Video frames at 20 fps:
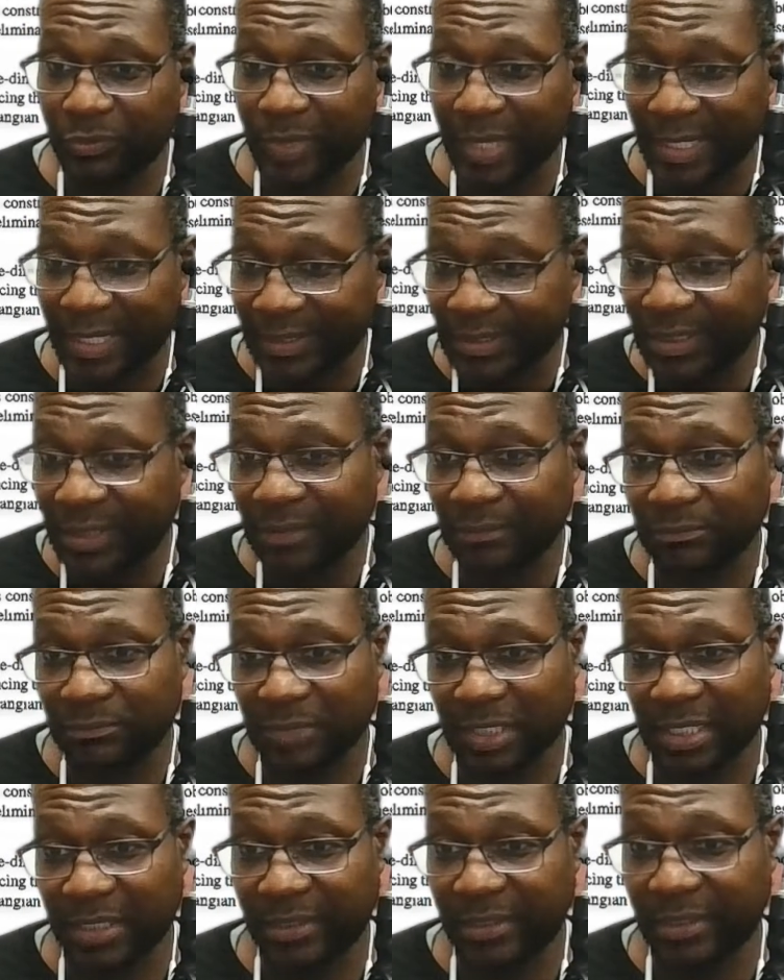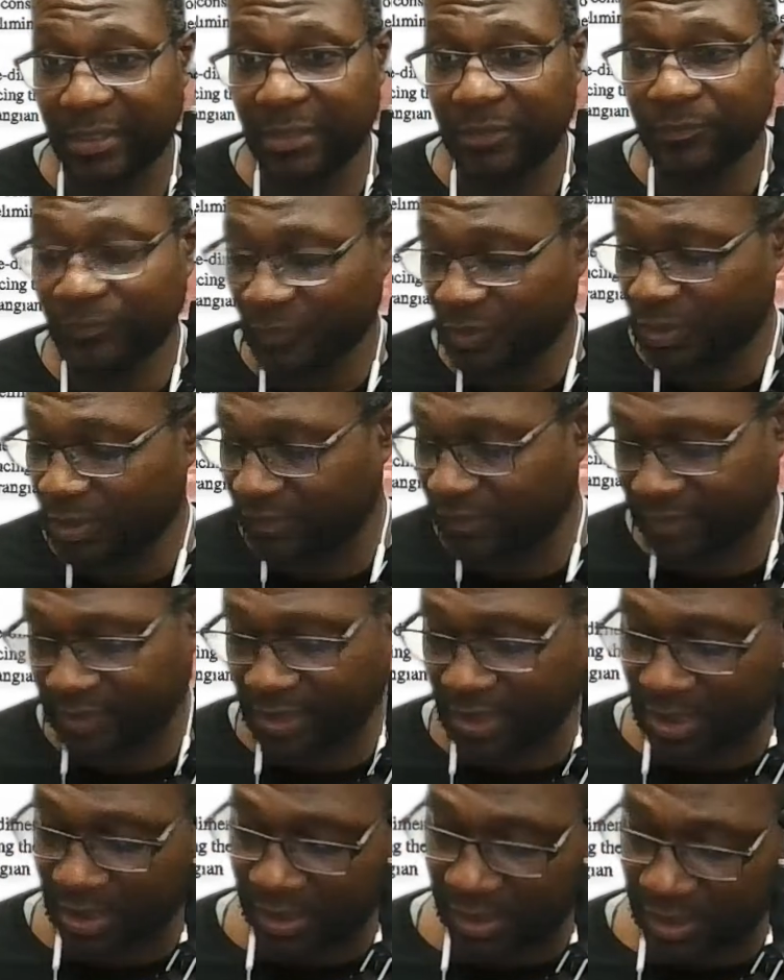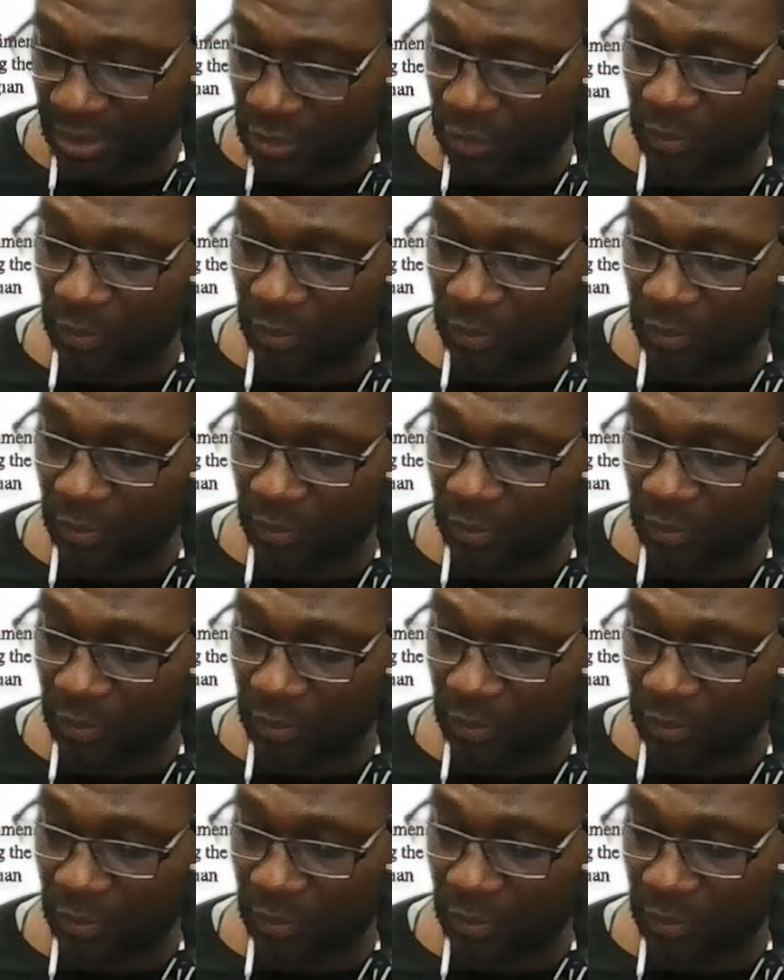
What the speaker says: what do I get? If I take an